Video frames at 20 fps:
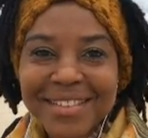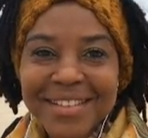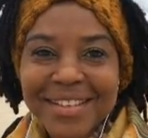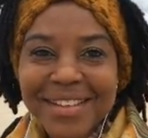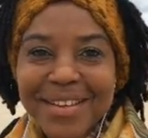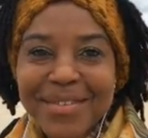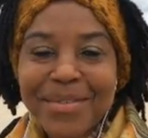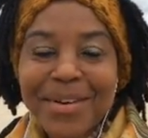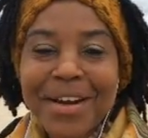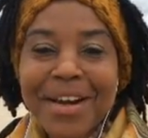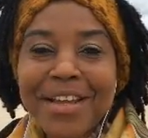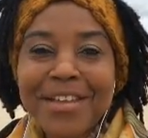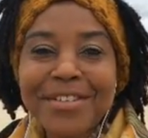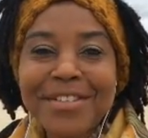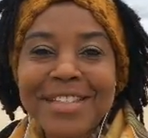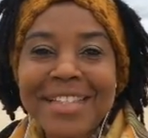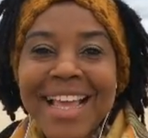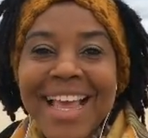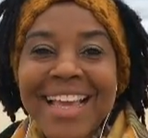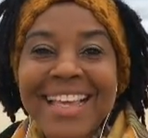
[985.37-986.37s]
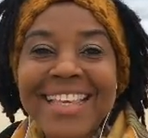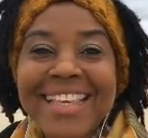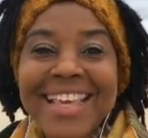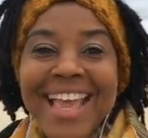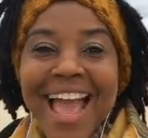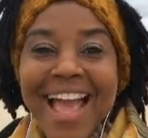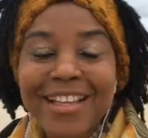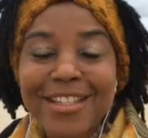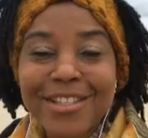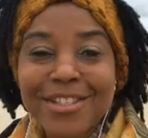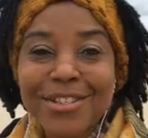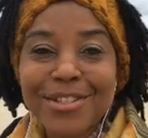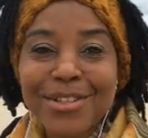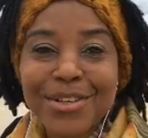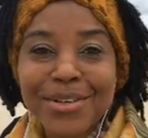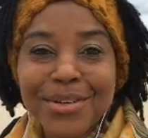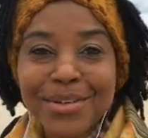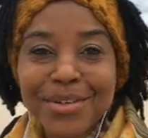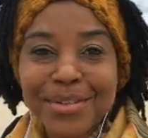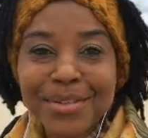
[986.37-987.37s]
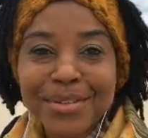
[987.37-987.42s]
What are you saying yes to?